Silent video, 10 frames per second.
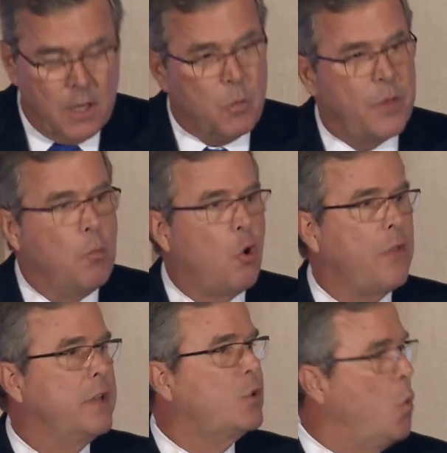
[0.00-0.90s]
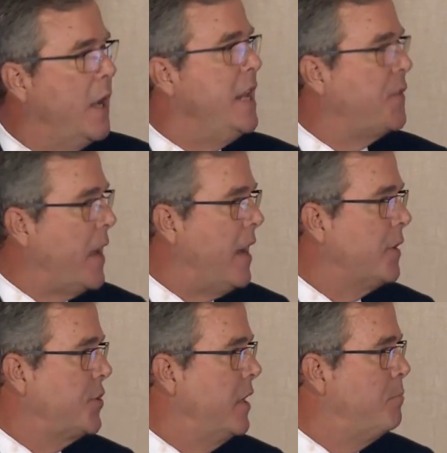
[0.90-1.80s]
with more than
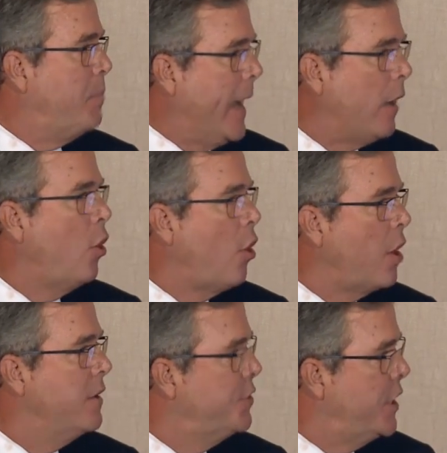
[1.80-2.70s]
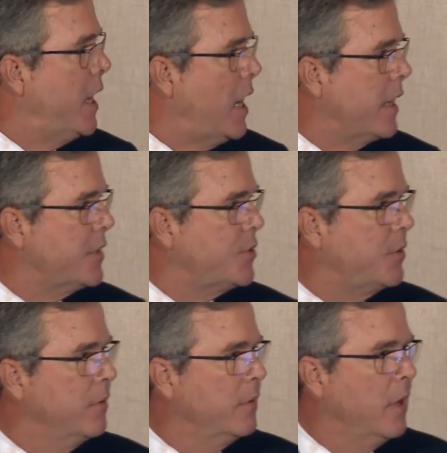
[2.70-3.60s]
20,000 battle-hardened jihadists,
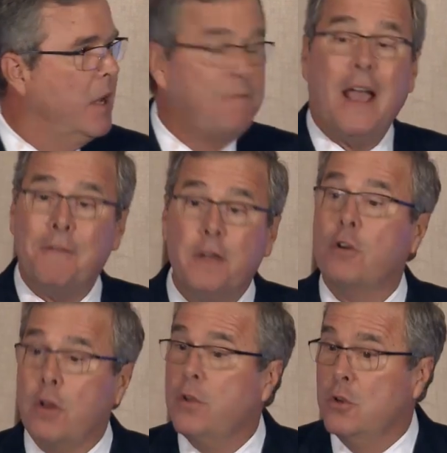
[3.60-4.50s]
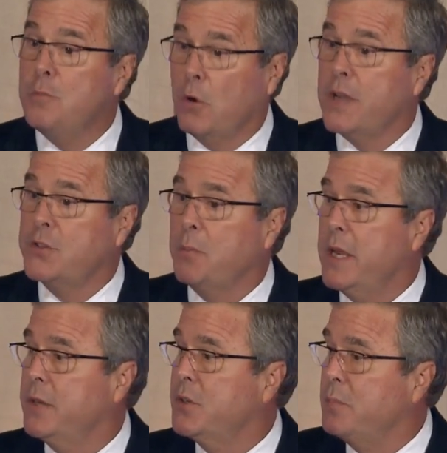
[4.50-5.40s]
500 of whom are
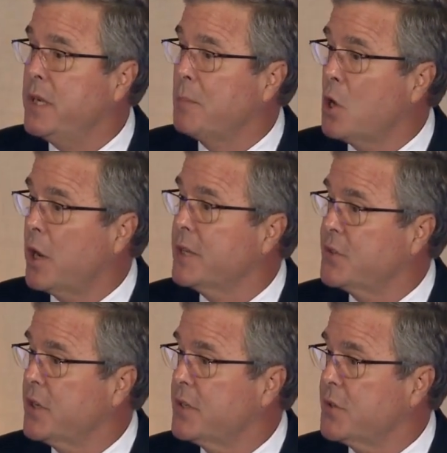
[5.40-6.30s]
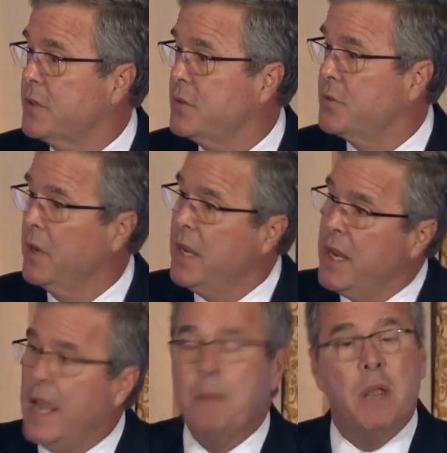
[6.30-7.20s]
estimated to be American citizens,
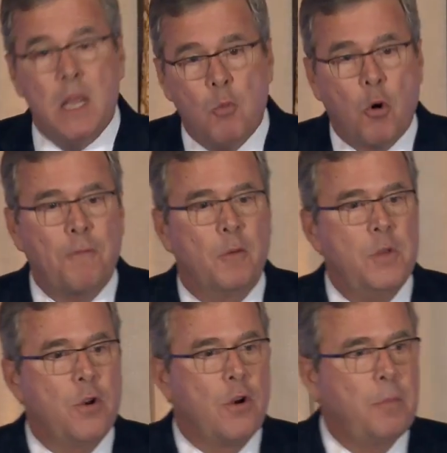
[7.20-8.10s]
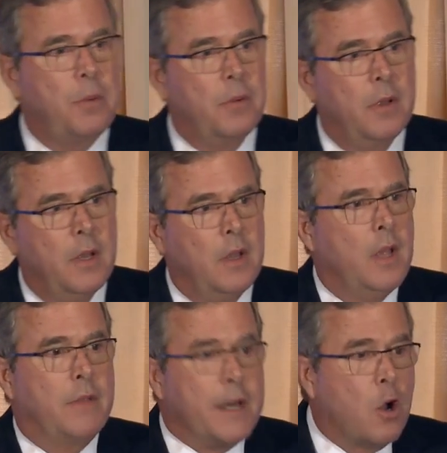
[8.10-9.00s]
and many more from Europe.
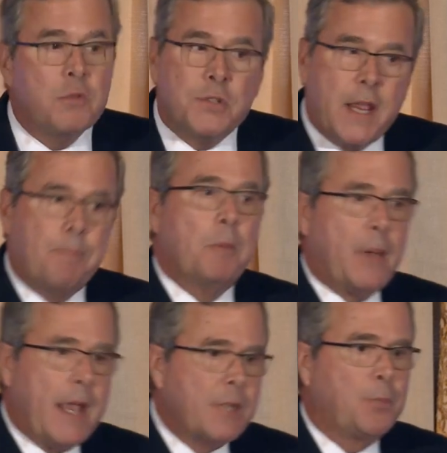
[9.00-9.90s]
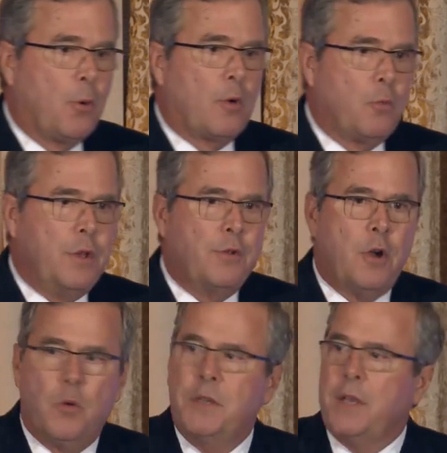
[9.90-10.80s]
They don't stamp a passport when you
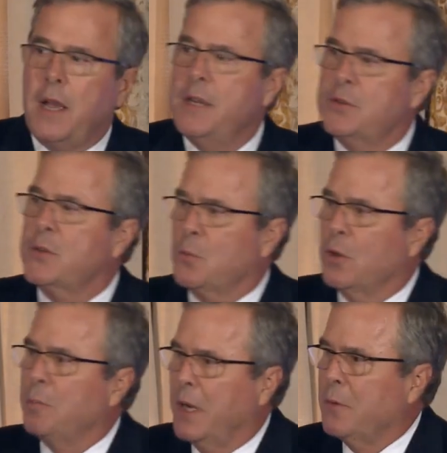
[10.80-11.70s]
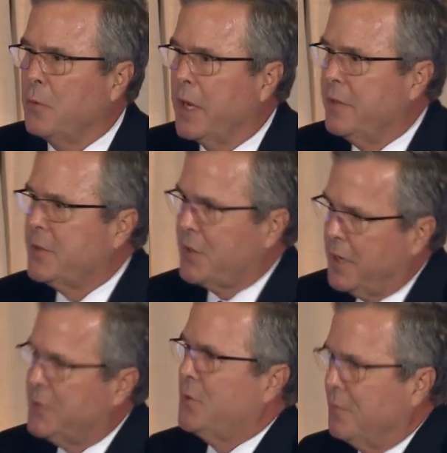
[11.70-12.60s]
go into ISIS world, by the way, that
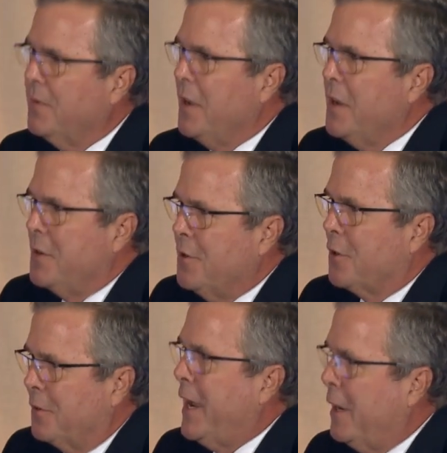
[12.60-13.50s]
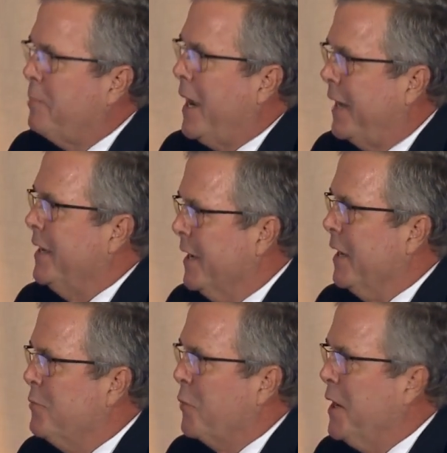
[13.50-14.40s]
says you're allowed back
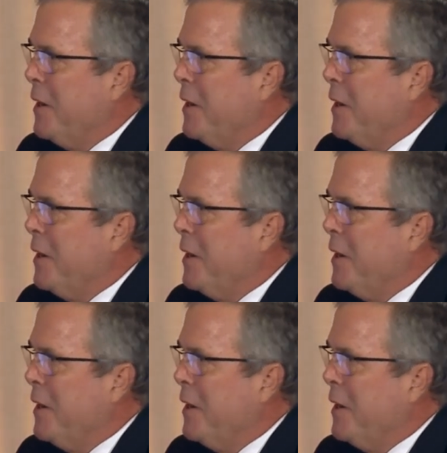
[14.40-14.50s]
in. We